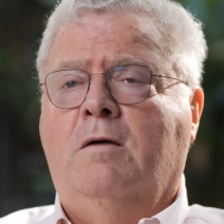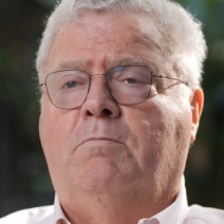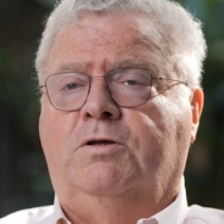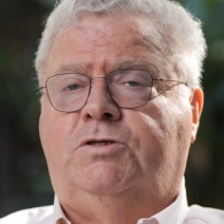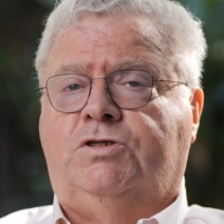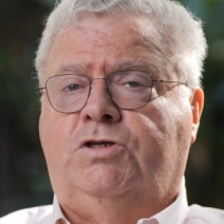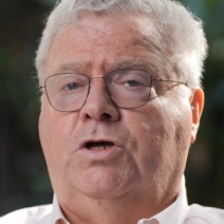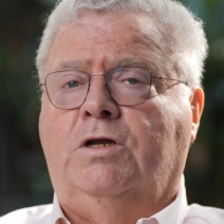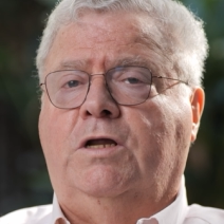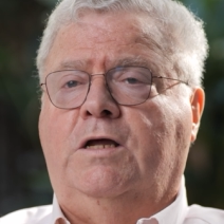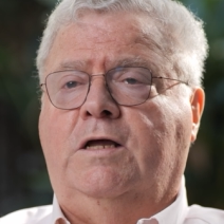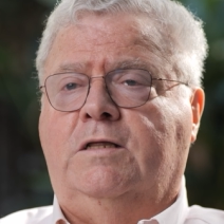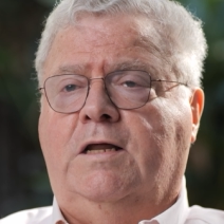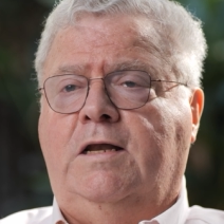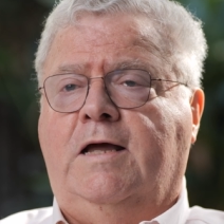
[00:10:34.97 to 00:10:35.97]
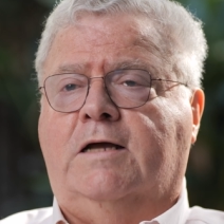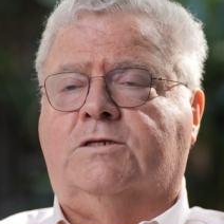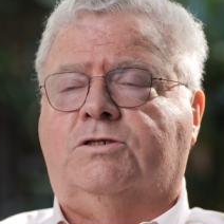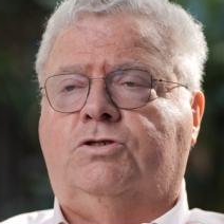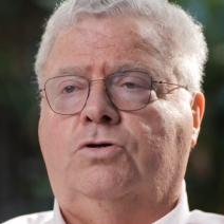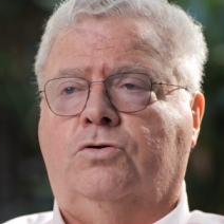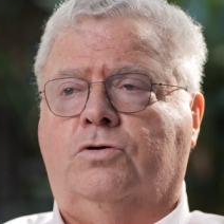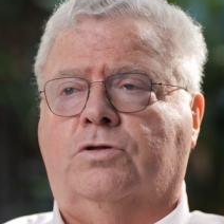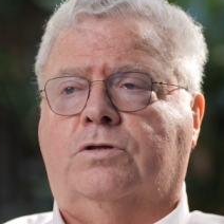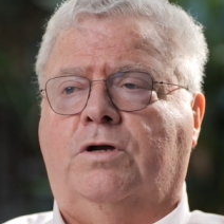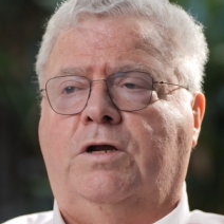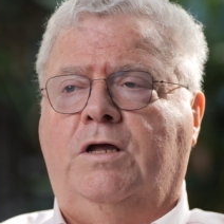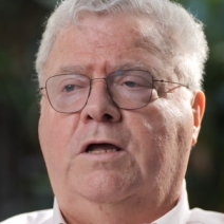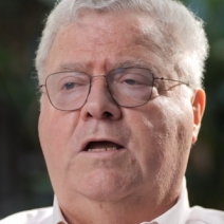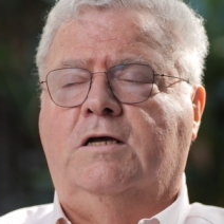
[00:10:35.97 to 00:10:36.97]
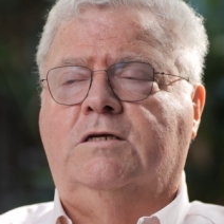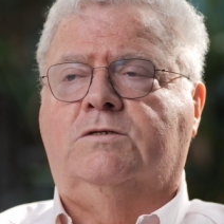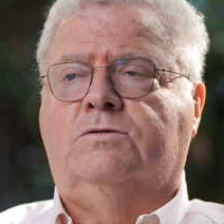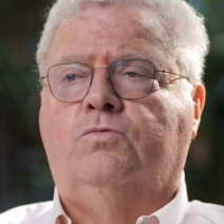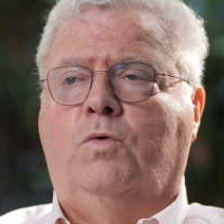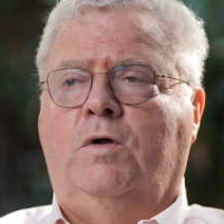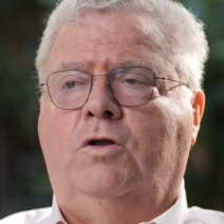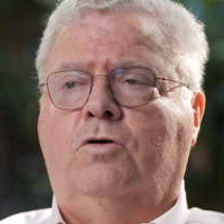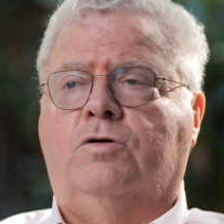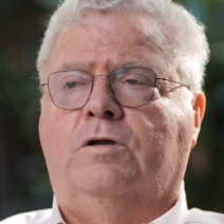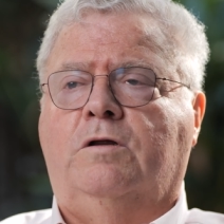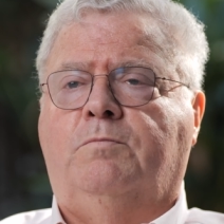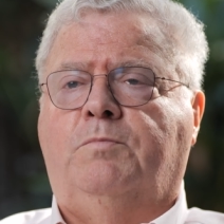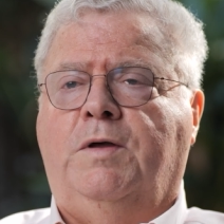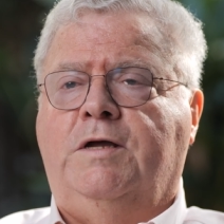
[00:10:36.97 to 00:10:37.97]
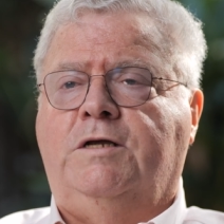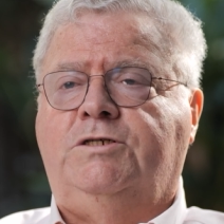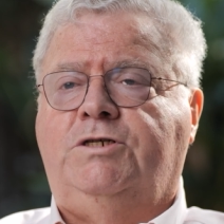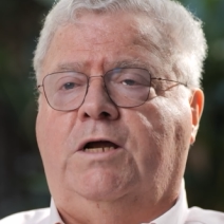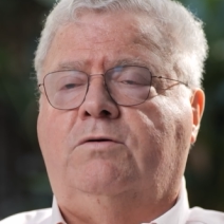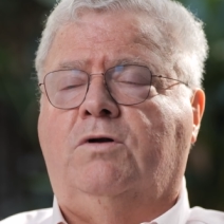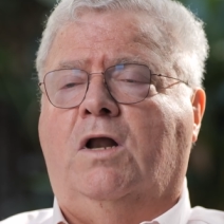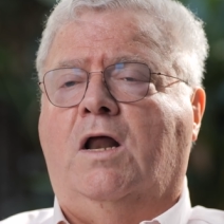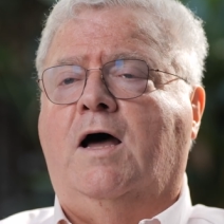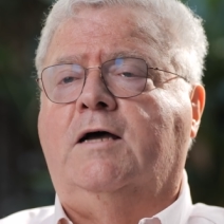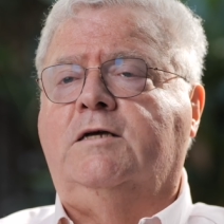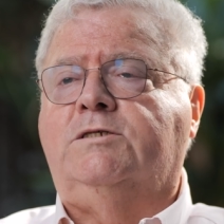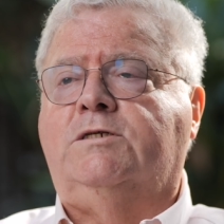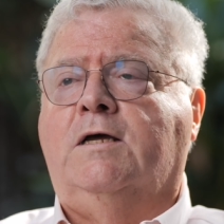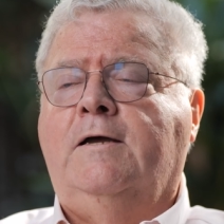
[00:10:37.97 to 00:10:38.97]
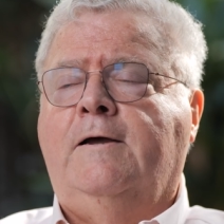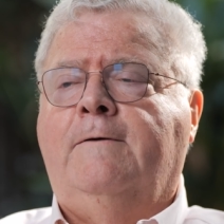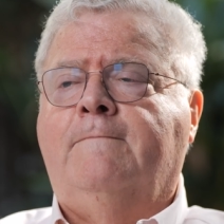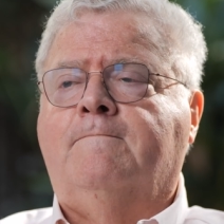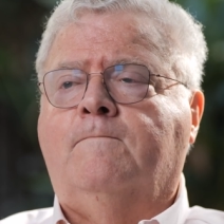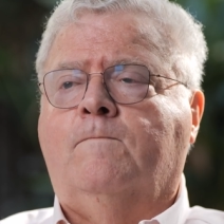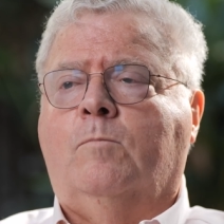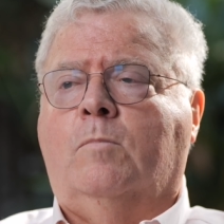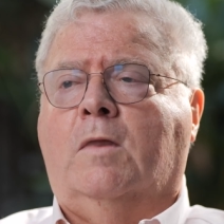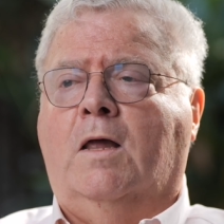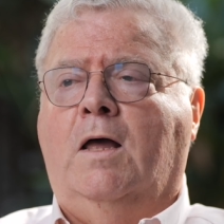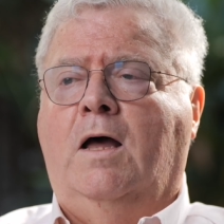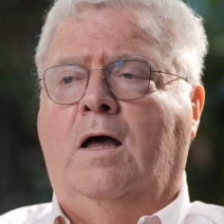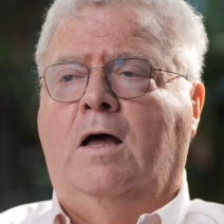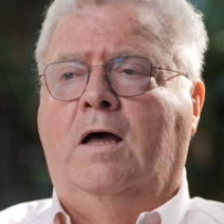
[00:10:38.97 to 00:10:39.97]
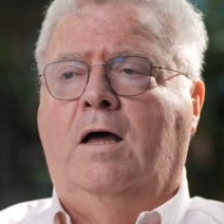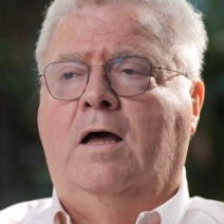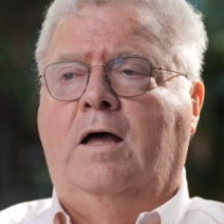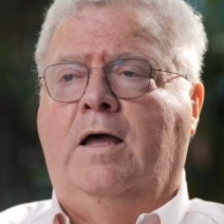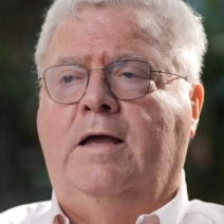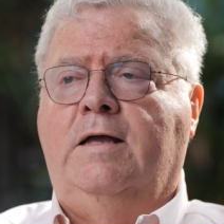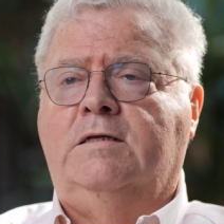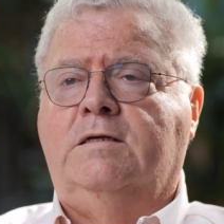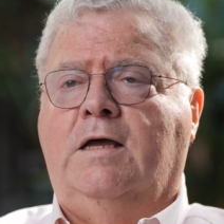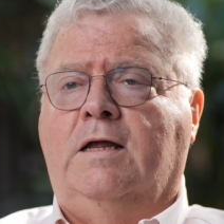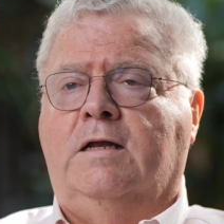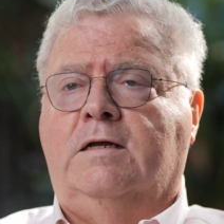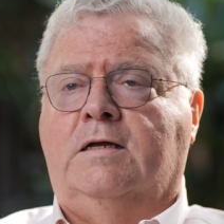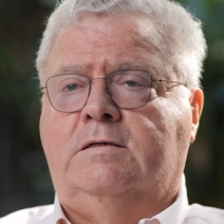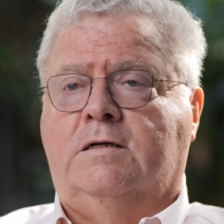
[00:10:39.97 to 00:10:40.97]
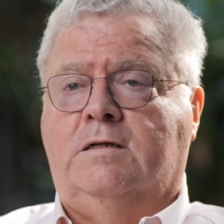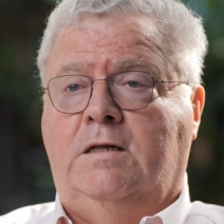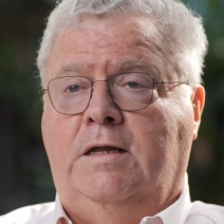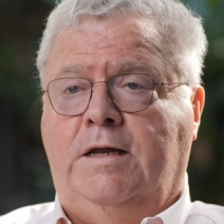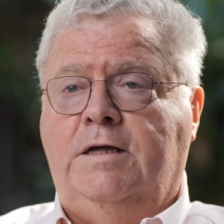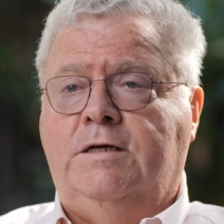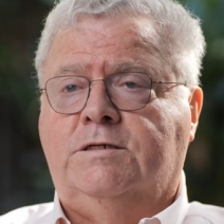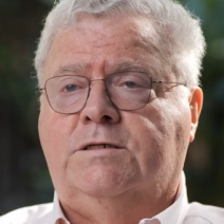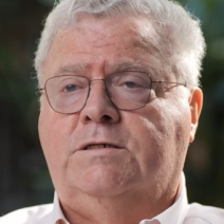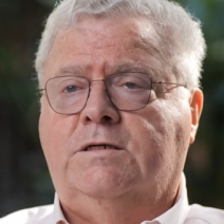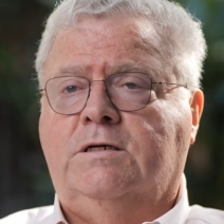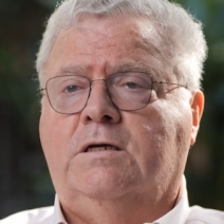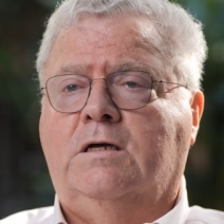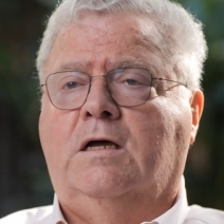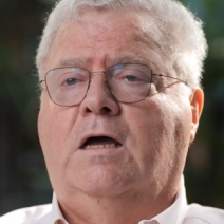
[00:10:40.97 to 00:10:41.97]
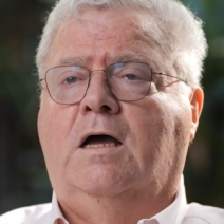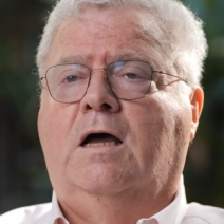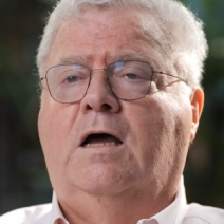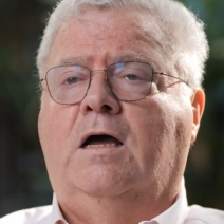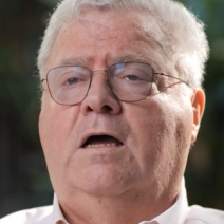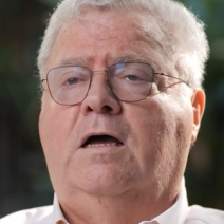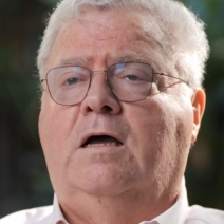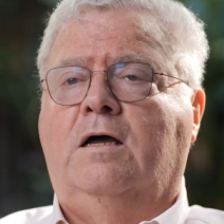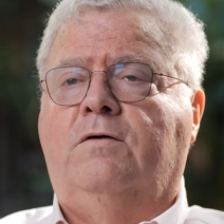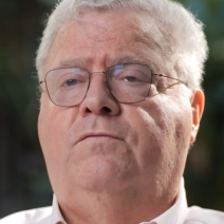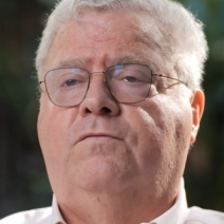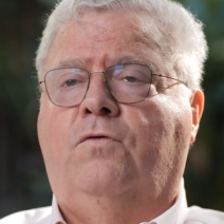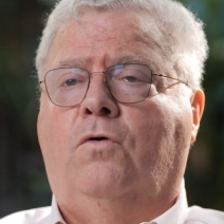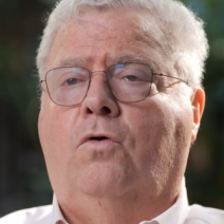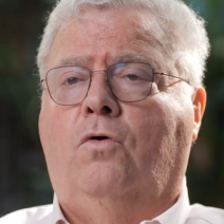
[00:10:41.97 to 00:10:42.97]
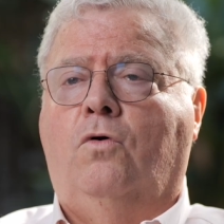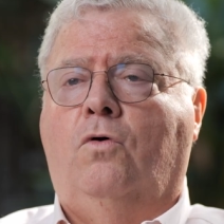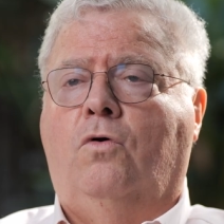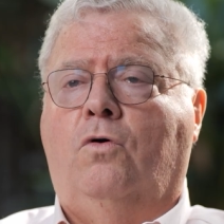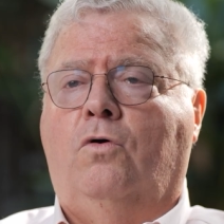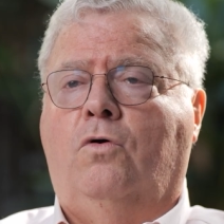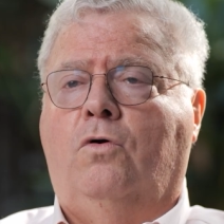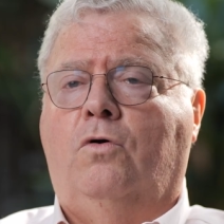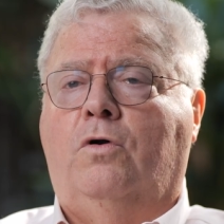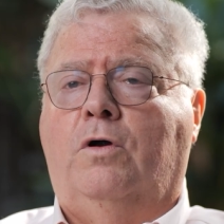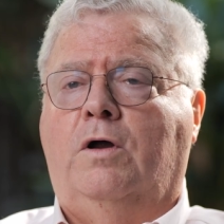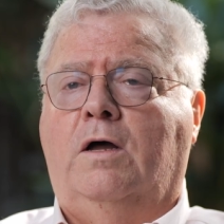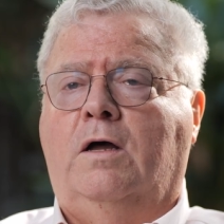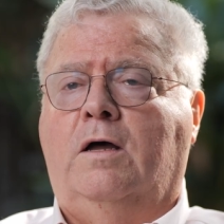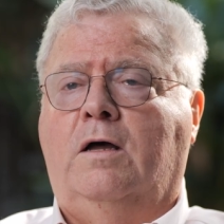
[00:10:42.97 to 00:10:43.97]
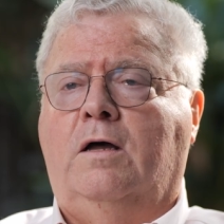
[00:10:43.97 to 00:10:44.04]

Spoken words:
But certainly in the next 2 or 3 years, we look at it being generalised in clinics for